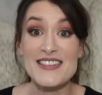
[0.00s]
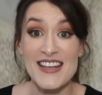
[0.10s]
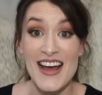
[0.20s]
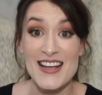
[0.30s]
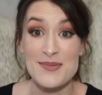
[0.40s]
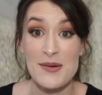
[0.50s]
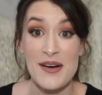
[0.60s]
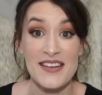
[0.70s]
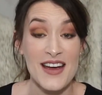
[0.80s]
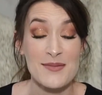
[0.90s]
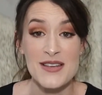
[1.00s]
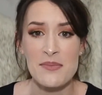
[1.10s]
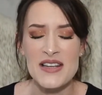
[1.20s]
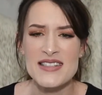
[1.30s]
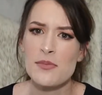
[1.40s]
did ask me one time,
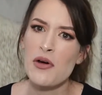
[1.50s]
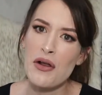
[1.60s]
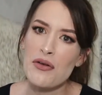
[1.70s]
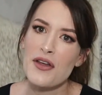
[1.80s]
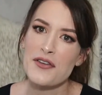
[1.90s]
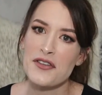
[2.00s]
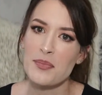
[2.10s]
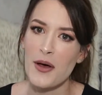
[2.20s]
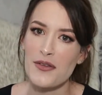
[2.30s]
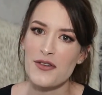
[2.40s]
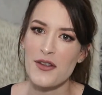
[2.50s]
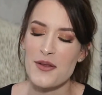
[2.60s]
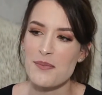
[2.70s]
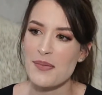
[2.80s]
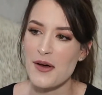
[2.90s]
somebody said, what are all those spots on
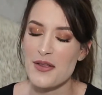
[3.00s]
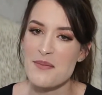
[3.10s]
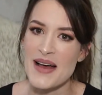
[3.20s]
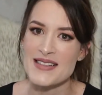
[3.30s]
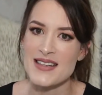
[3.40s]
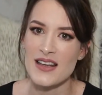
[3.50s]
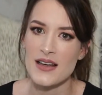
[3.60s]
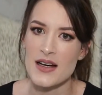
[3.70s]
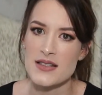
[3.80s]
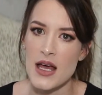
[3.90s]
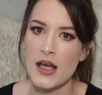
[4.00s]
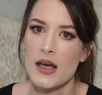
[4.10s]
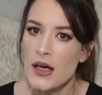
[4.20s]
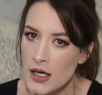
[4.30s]
the muslin? And I was like,